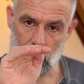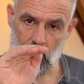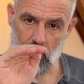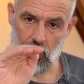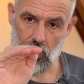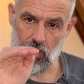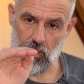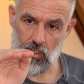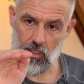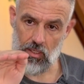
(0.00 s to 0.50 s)

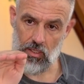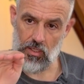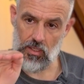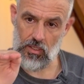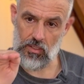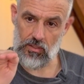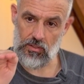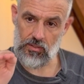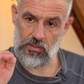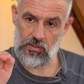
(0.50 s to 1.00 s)

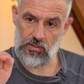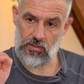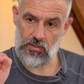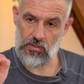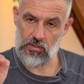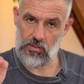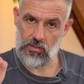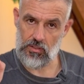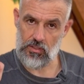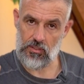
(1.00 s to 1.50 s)
and
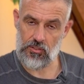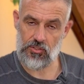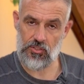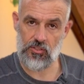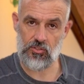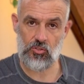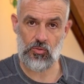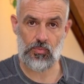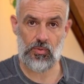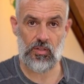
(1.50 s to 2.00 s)
a
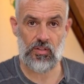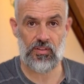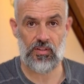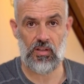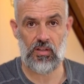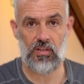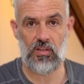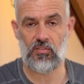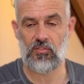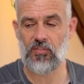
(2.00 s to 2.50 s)
gentle breath out.
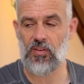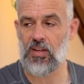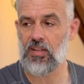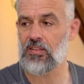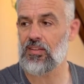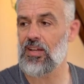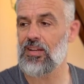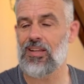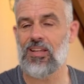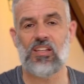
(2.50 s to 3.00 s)
In fact,
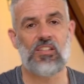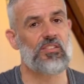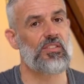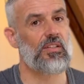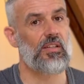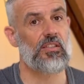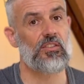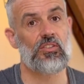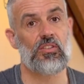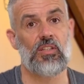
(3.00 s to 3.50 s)
that
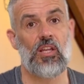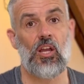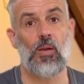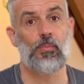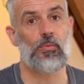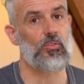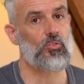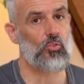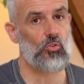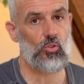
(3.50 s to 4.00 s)
exhalation
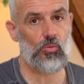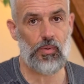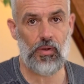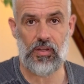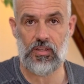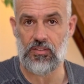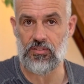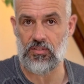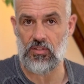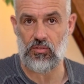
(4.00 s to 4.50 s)
happens all by
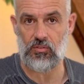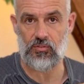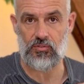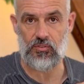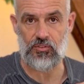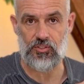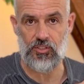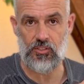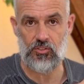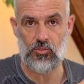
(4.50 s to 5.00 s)
itself.
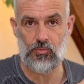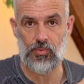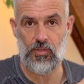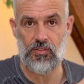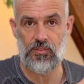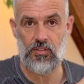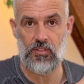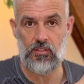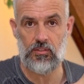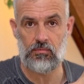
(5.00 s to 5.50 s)
Gentle
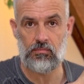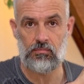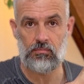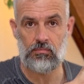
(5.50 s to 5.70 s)
breath in,